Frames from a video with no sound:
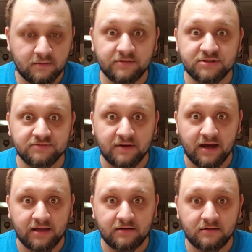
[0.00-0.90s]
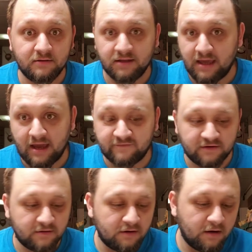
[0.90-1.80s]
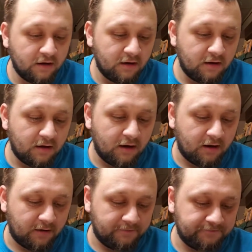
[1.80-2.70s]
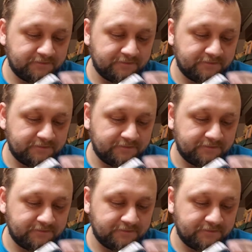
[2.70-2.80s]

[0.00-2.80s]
But she's mine. You can't have her.